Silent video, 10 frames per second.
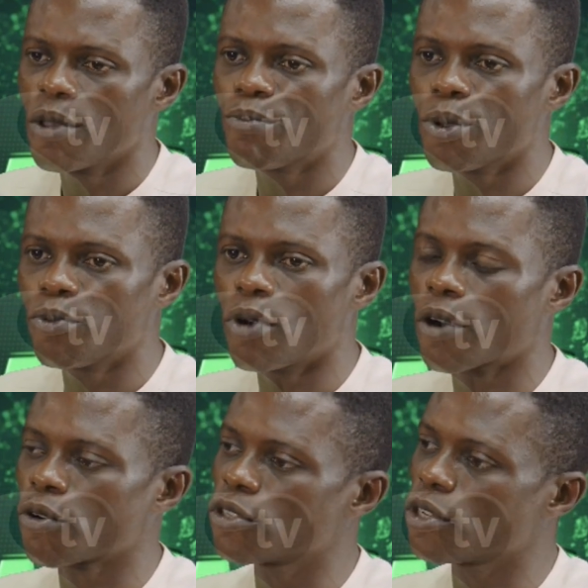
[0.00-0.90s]
people
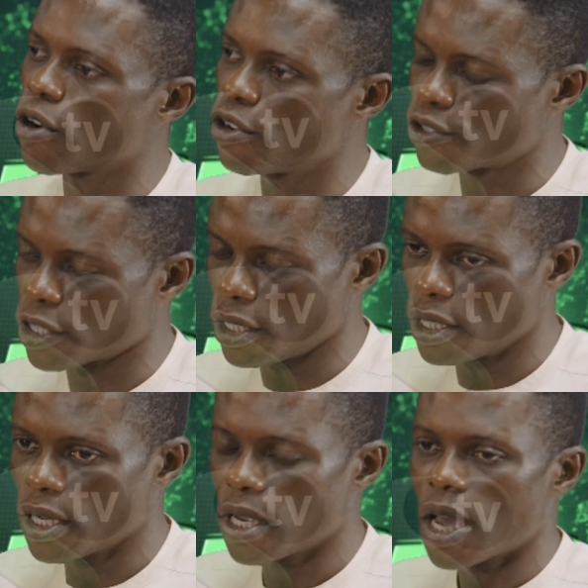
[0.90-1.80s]
across the country
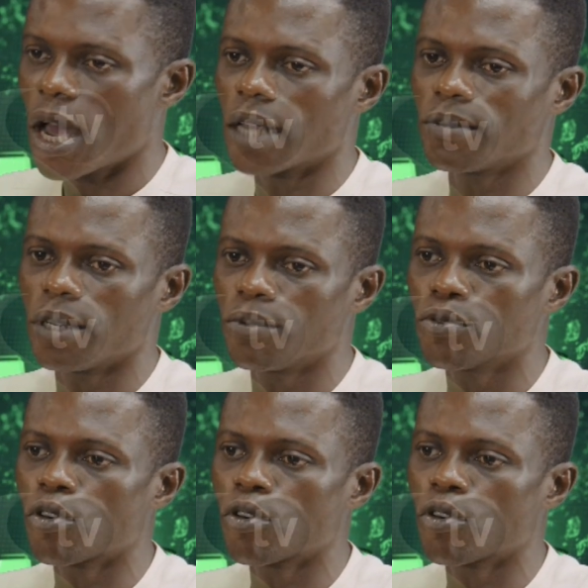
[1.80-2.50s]
have been able to